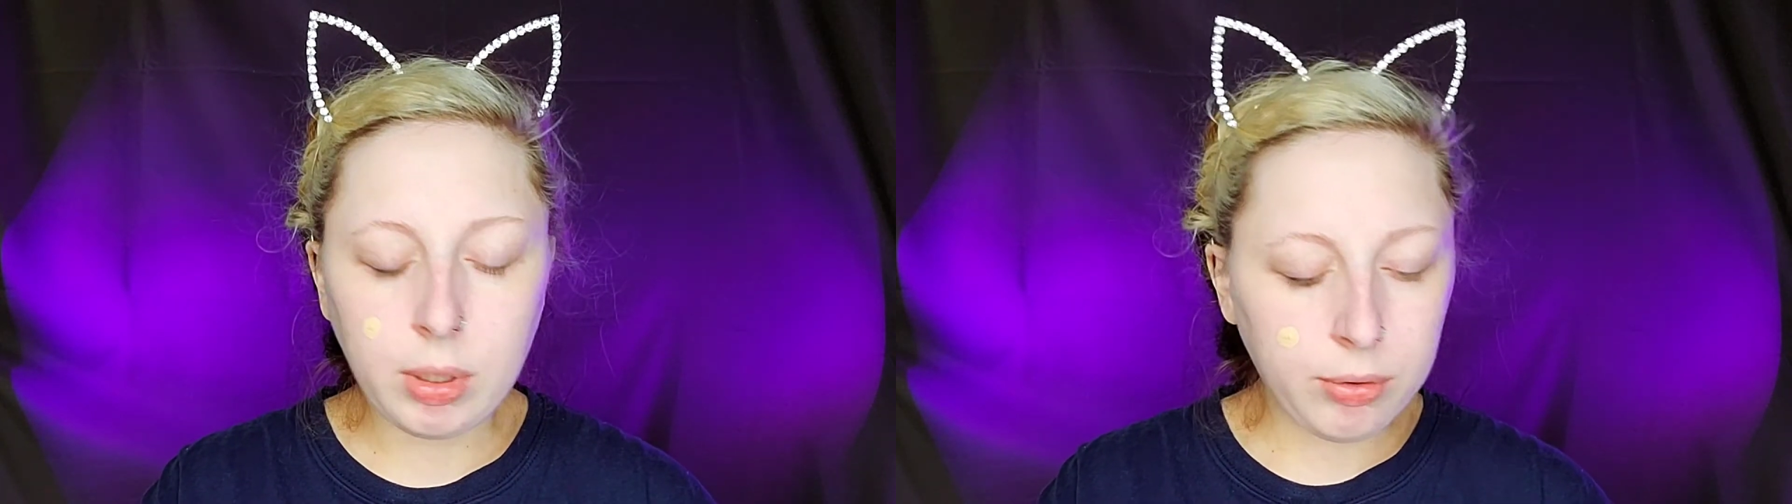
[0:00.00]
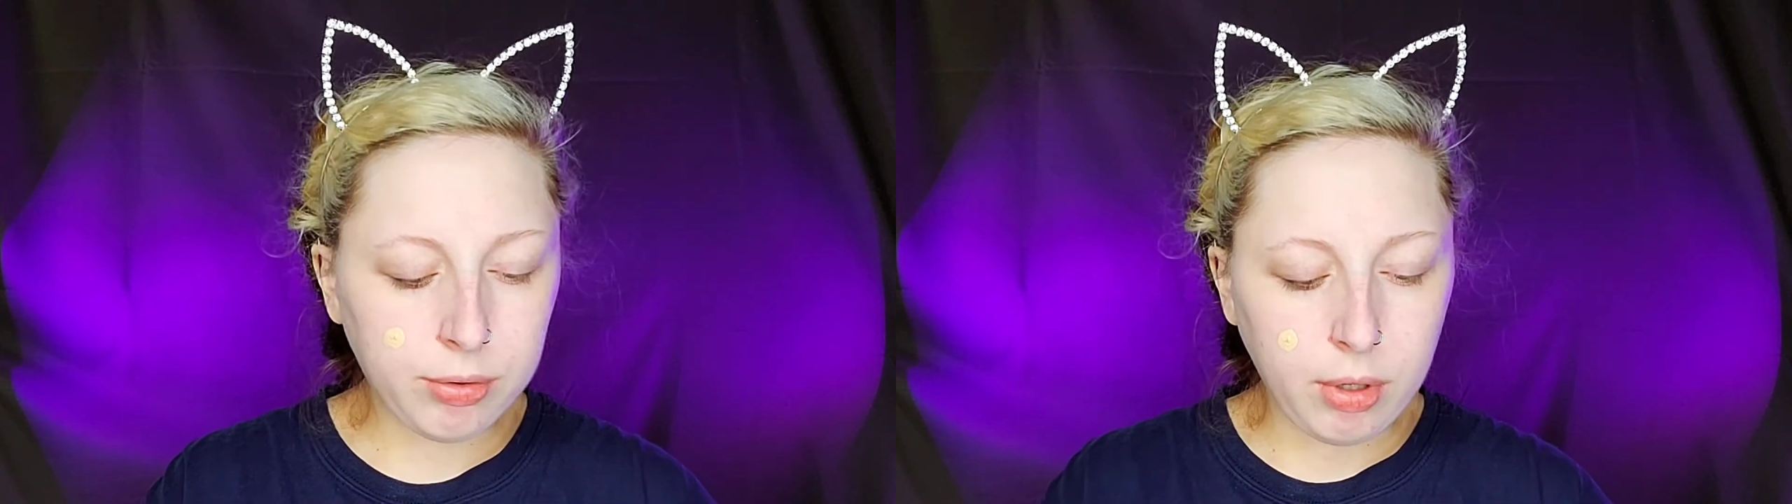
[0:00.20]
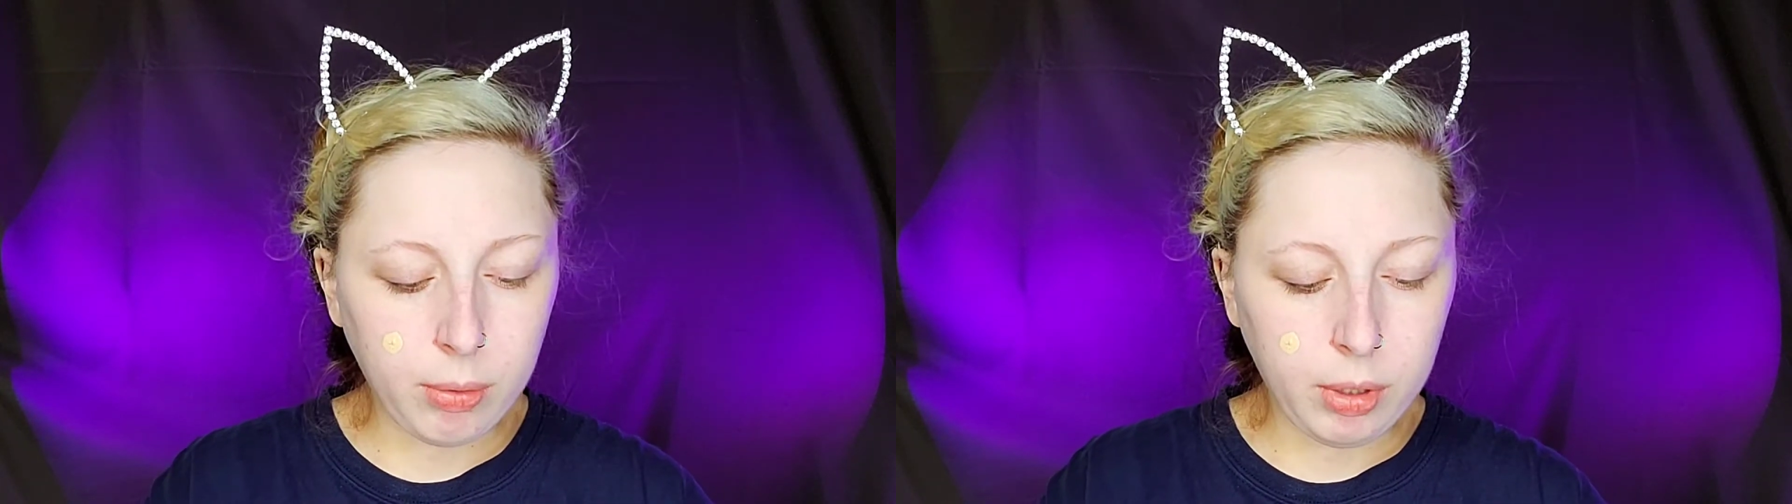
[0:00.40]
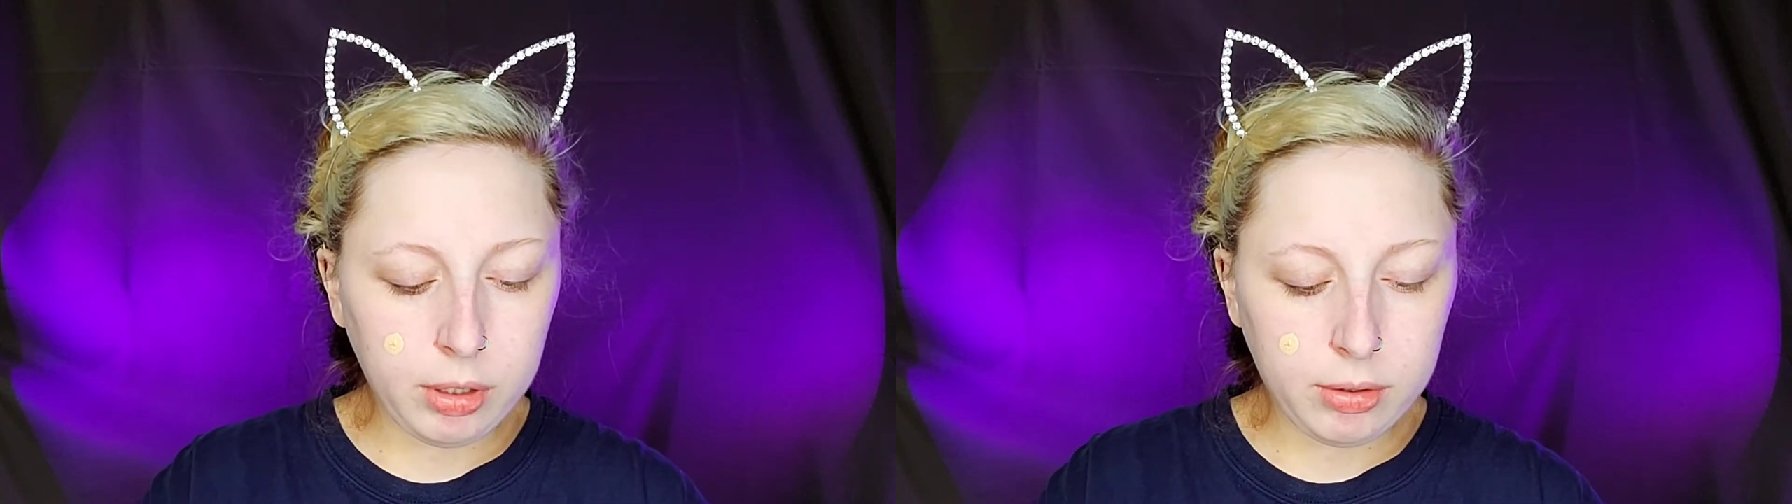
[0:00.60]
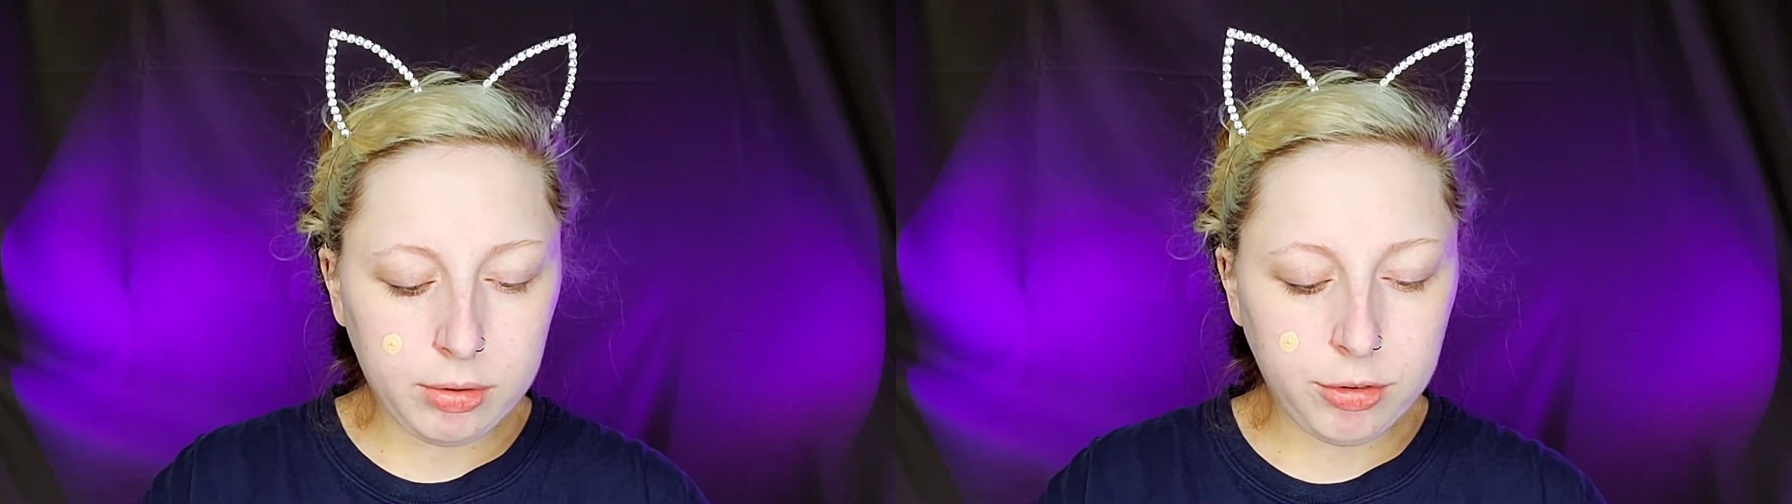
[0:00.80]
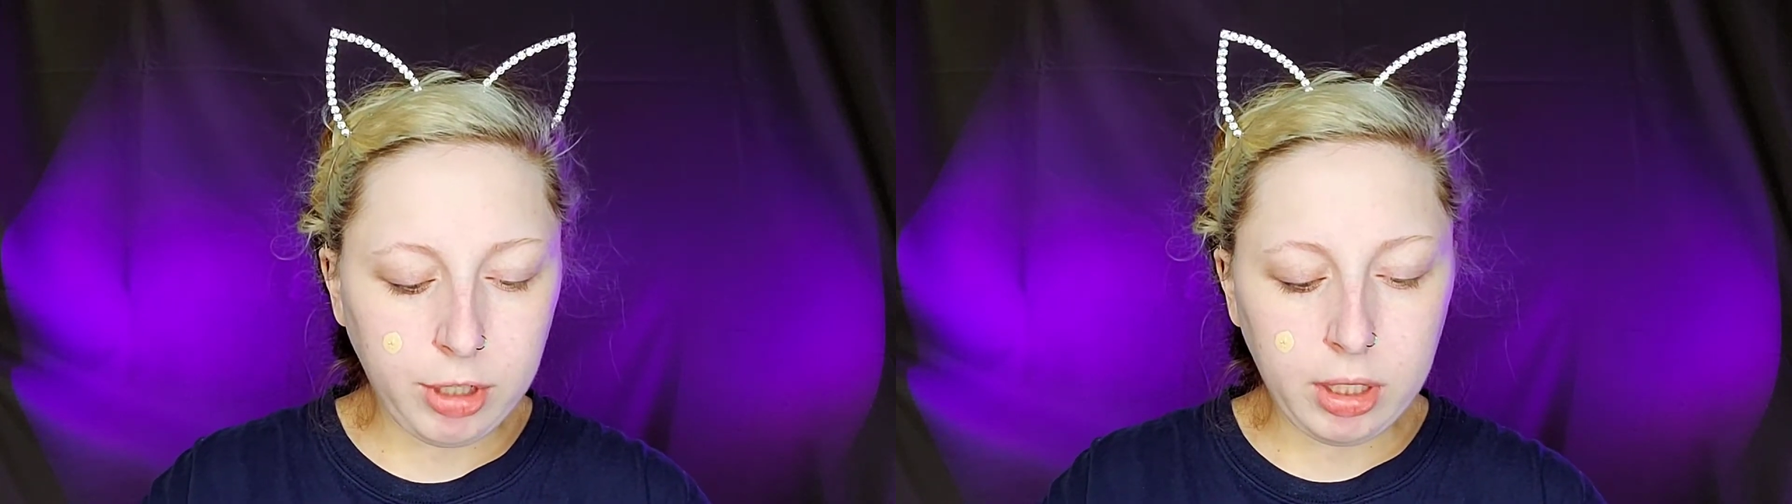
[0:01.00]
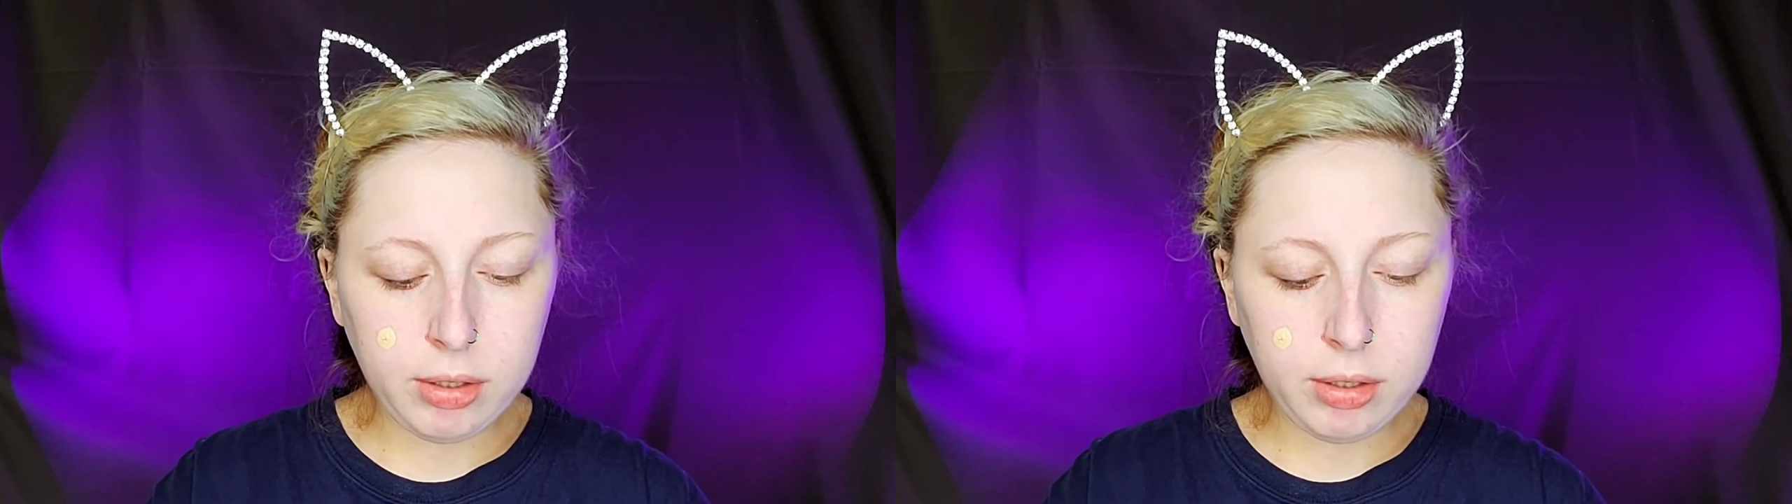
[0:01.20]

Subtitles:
was the wrong one. Shit.